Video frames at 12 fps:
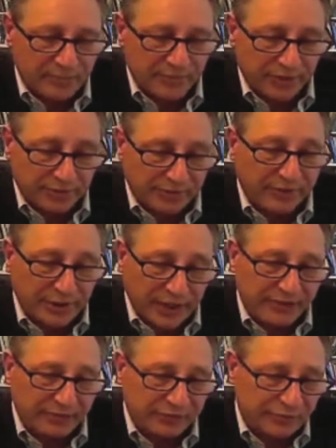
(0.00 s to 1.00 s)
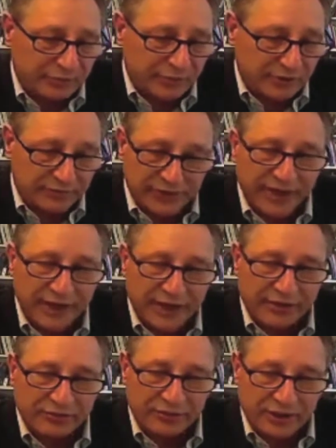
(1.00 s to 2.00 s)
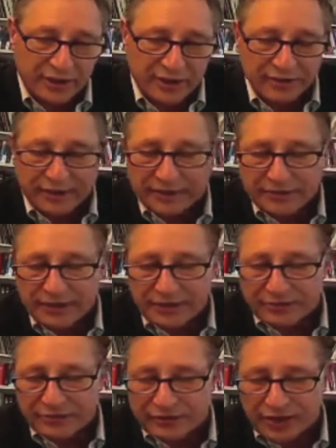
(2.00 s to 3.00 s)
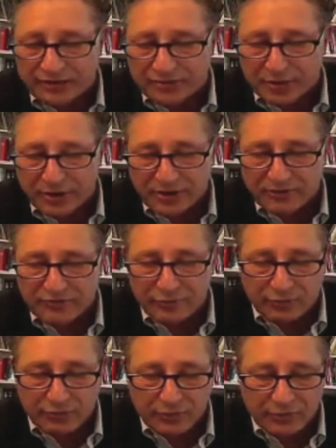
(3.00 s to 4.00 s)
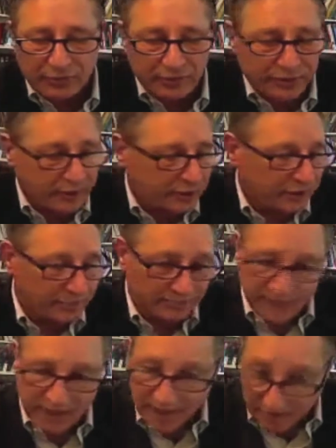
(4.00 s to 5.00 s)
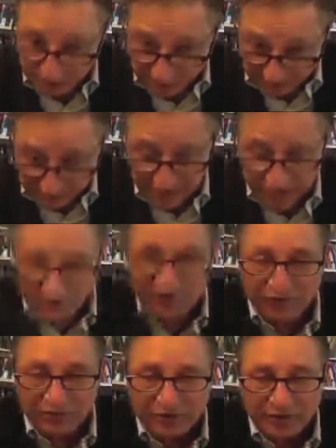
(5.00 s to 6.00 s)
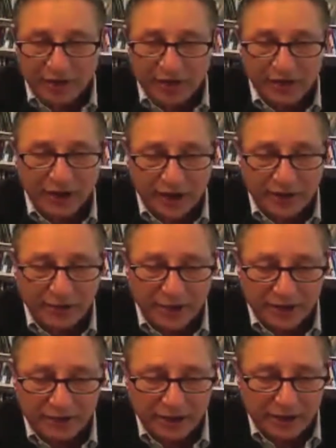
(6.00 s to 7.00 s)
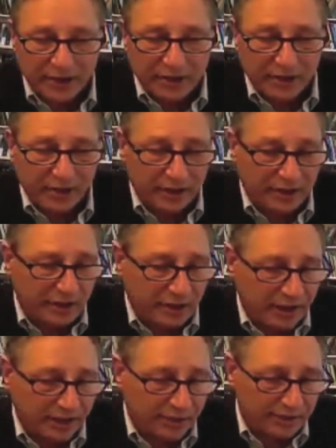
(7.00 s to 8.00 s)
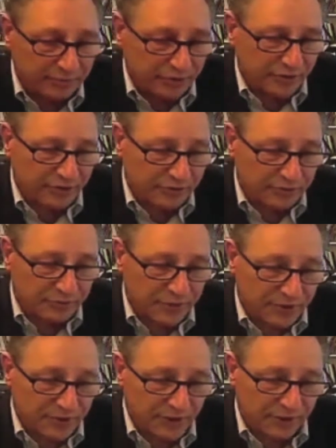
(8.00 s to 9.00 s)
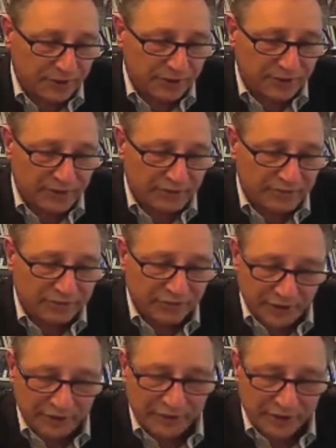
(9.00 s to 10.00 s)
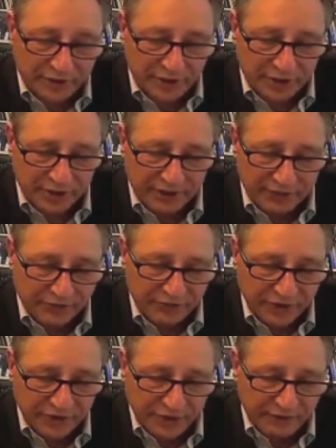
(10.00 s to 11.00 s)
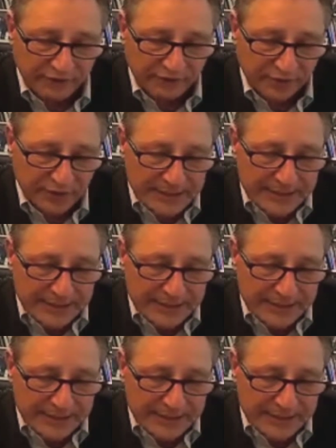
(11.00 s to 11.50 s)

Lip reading: they'll have to finance. That leaves less money for K-12 education and higher ed. Higher ed in particular has been an area of significant cutting at the state level.